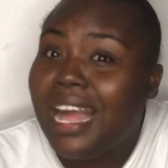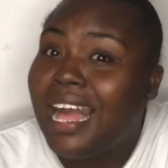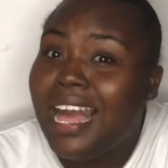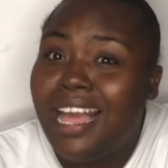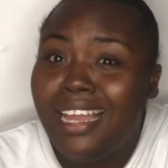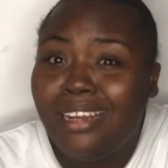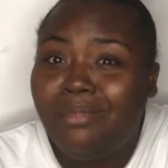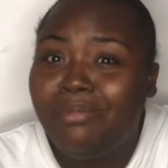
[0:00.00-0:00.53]

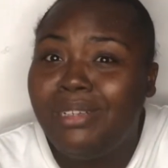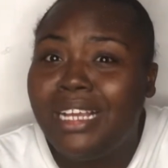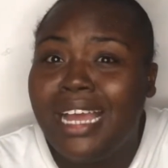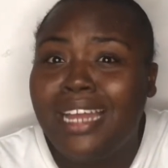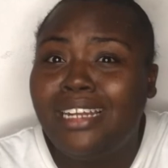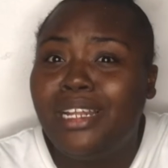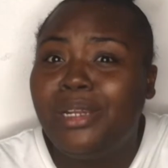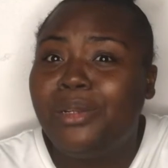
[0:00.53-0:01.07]
I
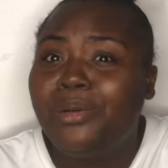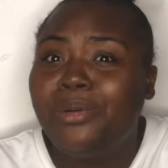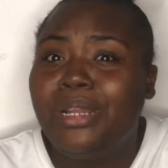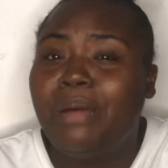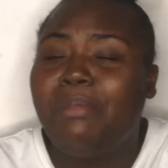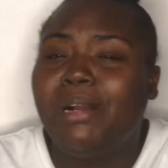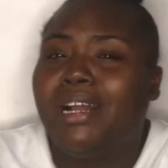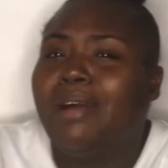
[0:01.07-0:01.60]
kind of doubt
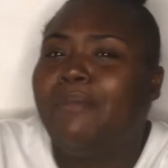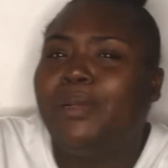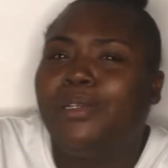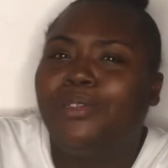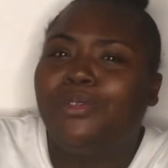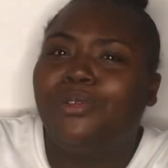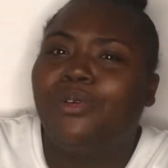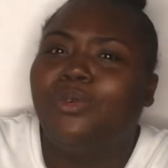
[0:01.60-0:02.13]
that, because I
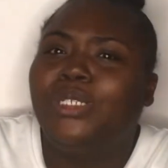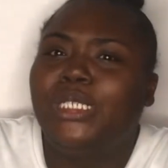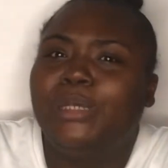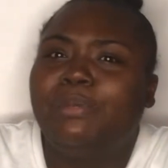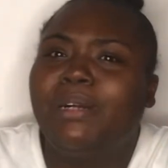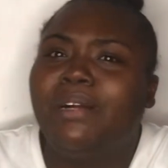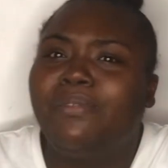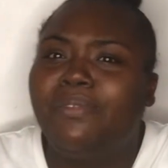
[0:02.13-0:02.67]
don't know which
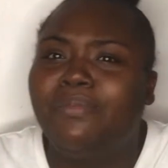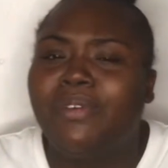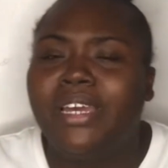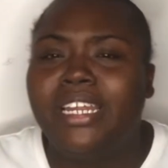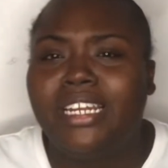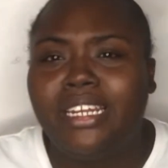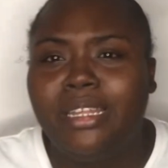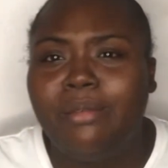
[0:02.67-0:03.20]
path to
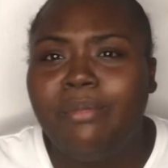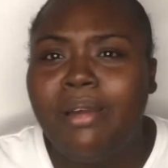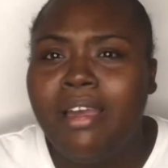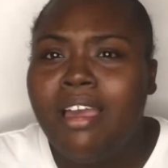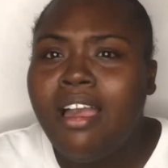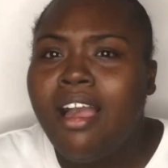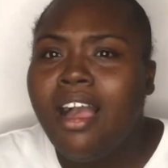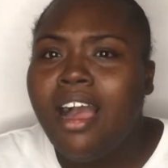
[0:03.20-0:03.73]
find them,
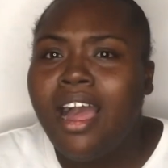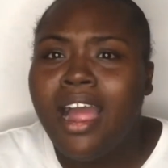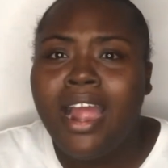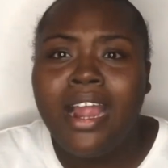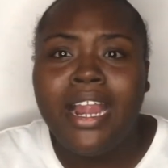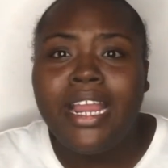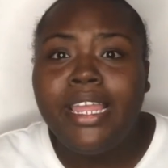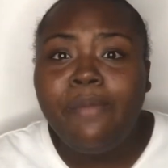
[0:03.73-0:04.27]

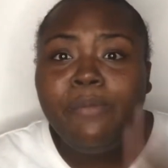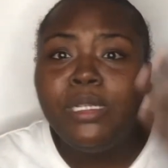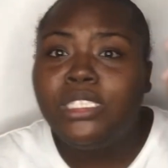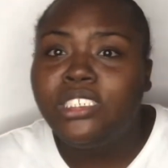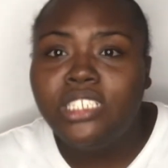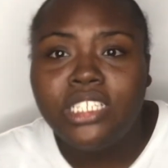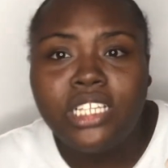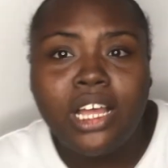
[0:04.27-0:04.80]
are
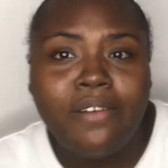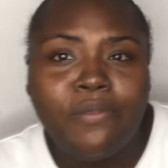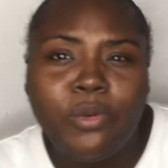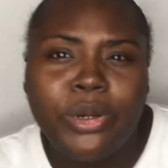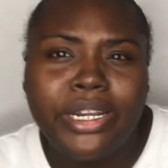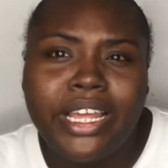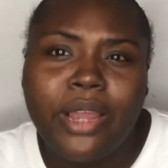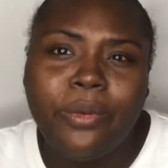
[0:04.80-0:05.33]
images of
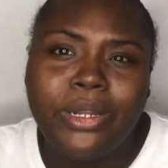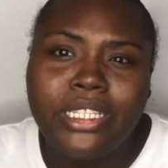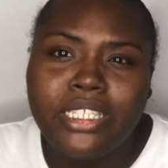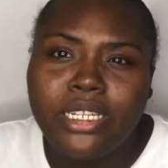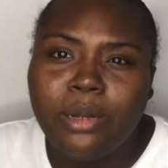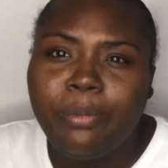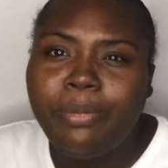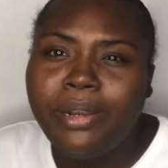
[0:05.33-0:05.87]
when I went
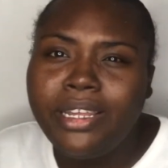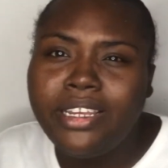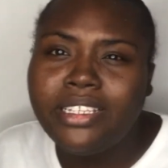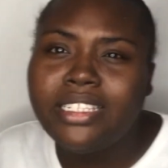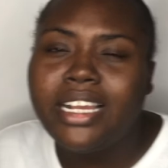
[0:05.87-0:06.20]
to the place.